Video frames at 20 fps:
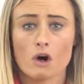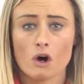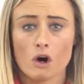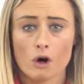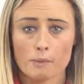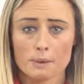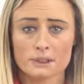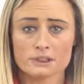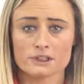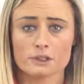
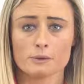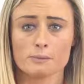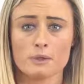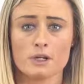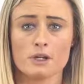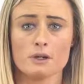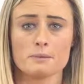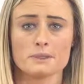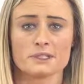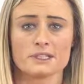Up until
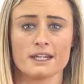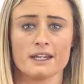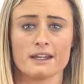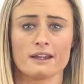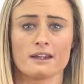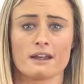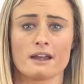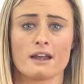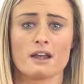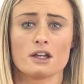
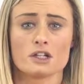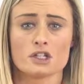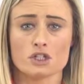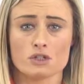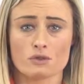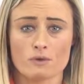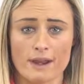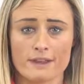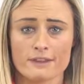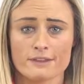puberty,
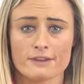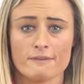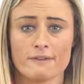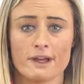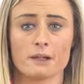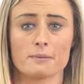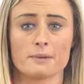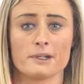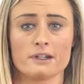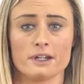strength
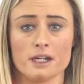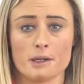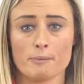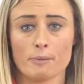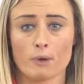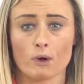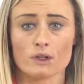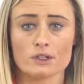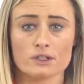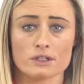development in
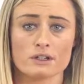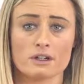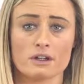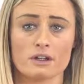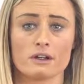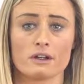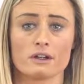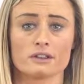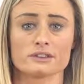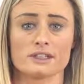boys and
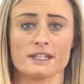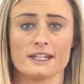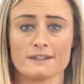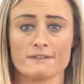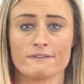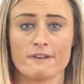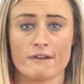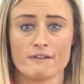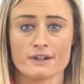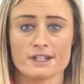girls is
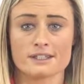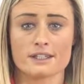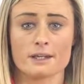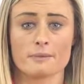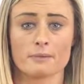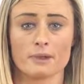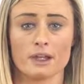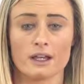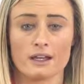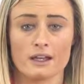very
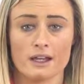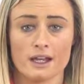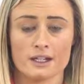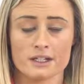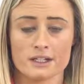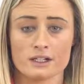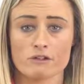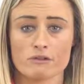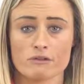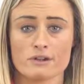similar and
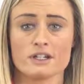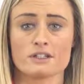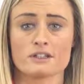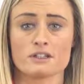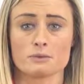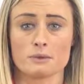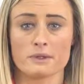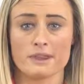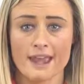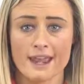
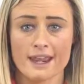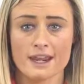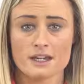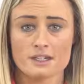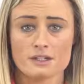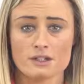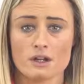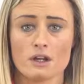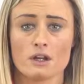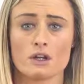increases with
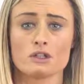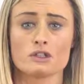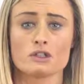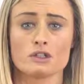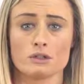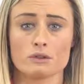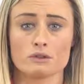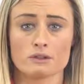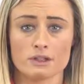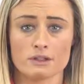age
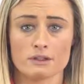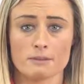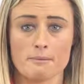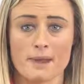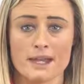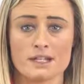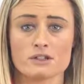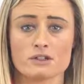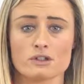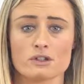due to the
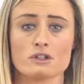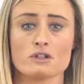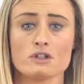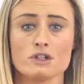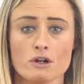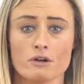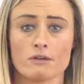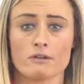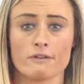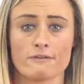mentioned
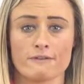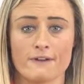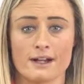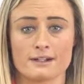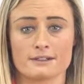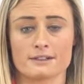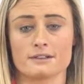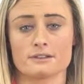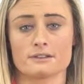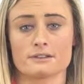neural
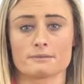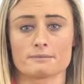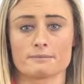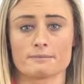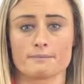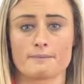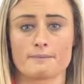factors.